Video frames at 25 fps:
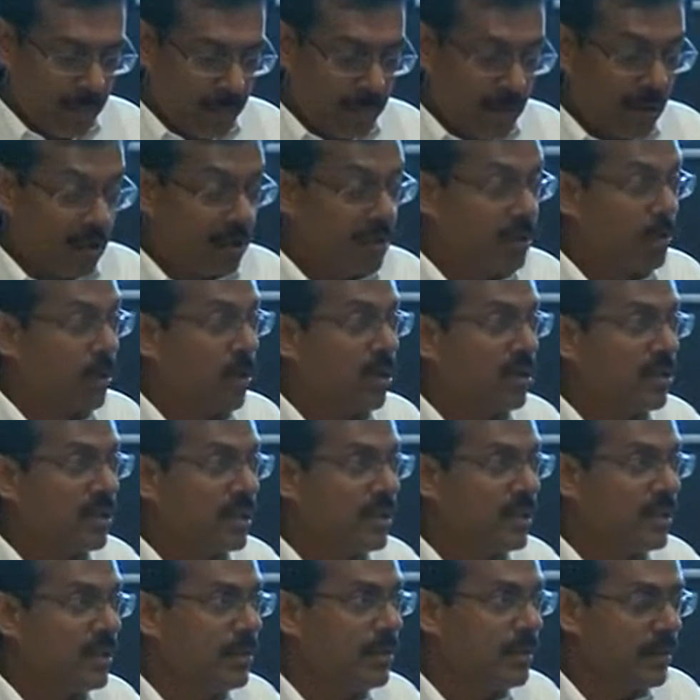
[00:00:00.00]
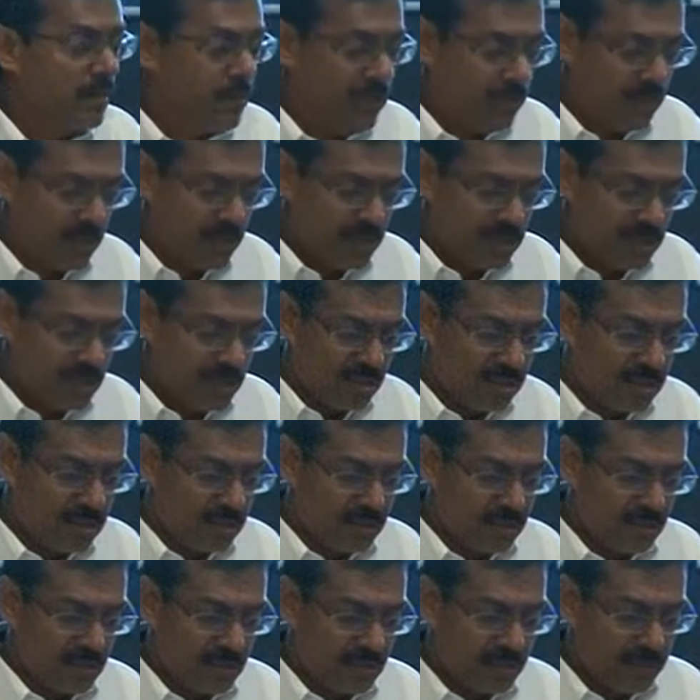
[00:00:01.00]
Product quality, which
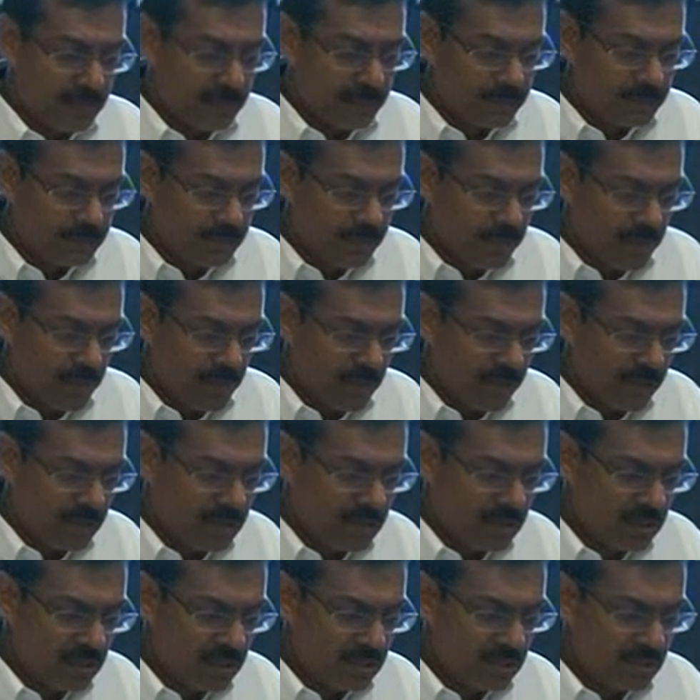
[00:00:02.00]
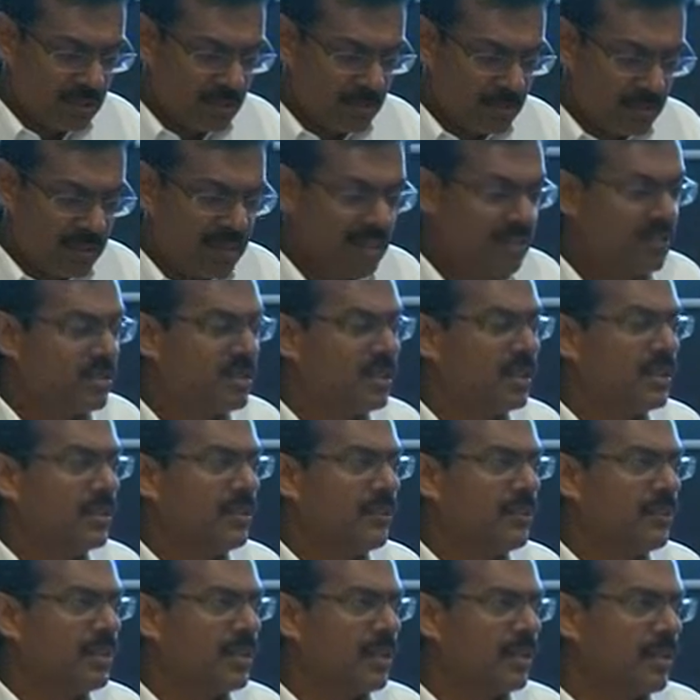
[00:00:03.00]
is pretty
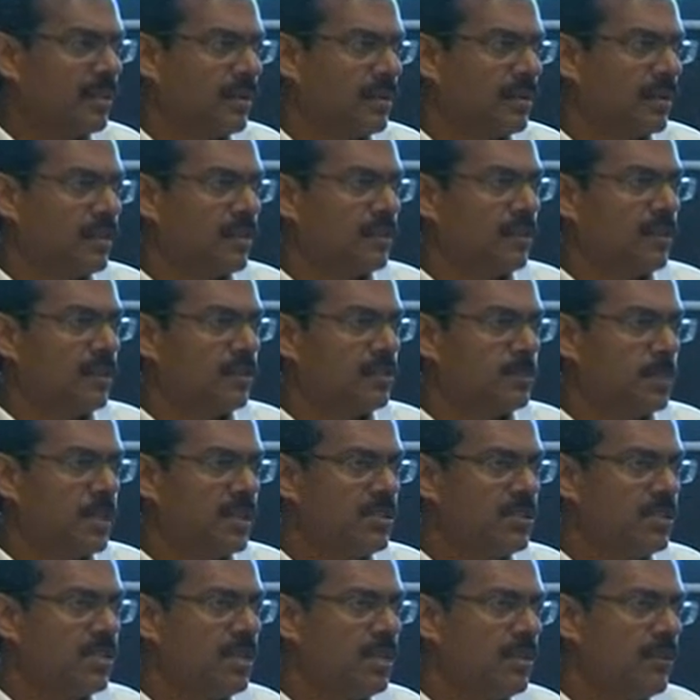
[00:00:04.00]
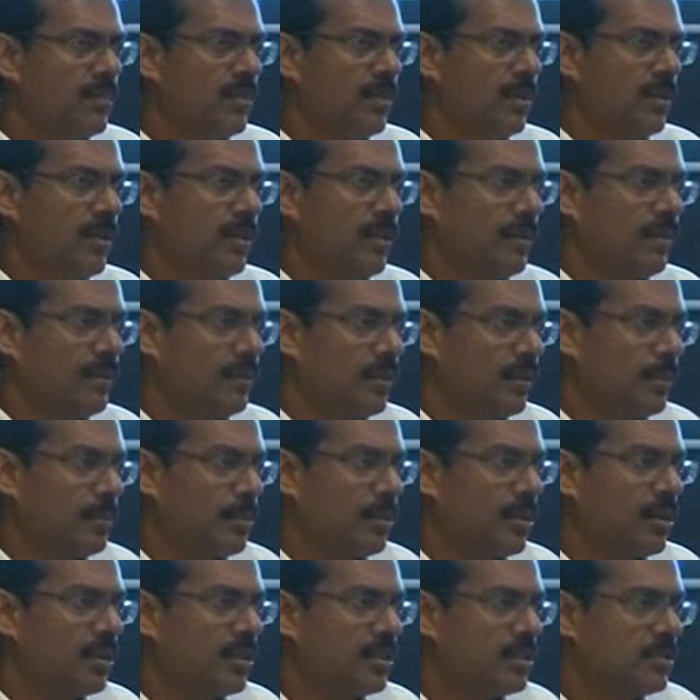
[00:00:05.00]
significant, especially the
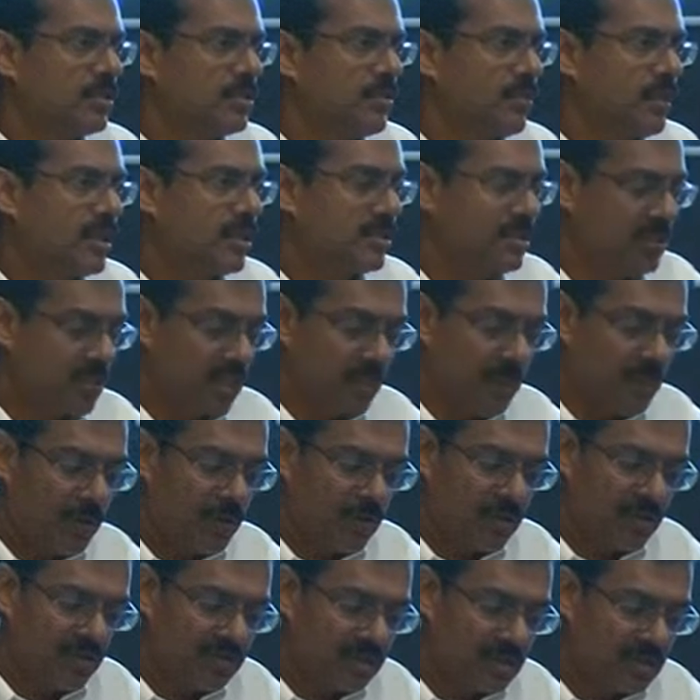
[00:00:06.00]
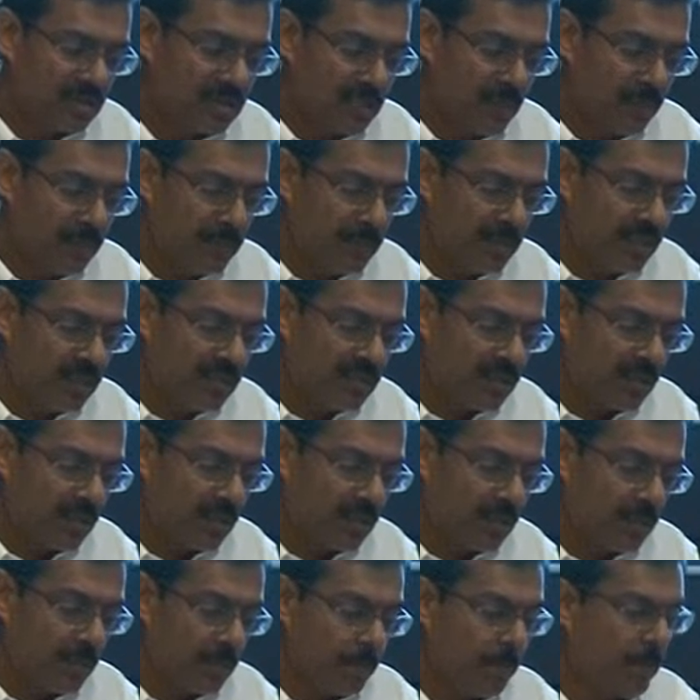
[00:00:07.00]
products which come out of these companies
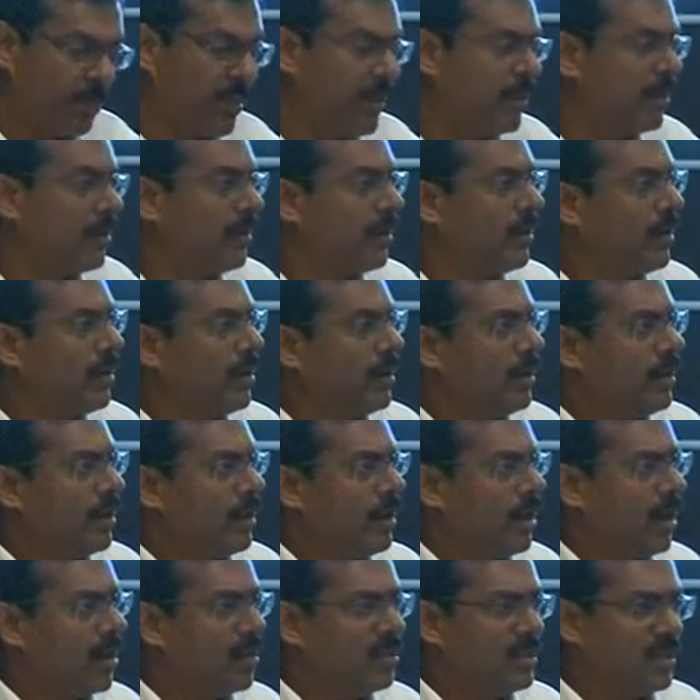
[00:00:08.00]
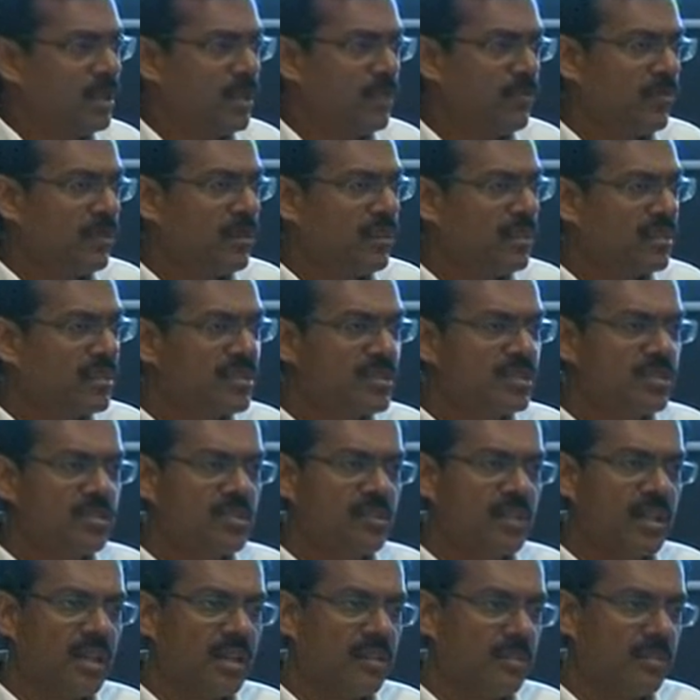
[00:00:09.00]
are out there for years
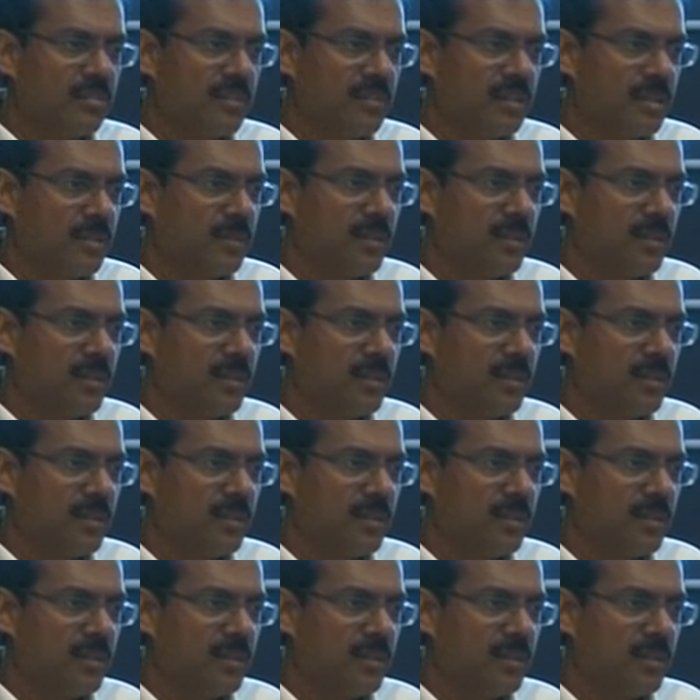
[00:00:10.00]
together.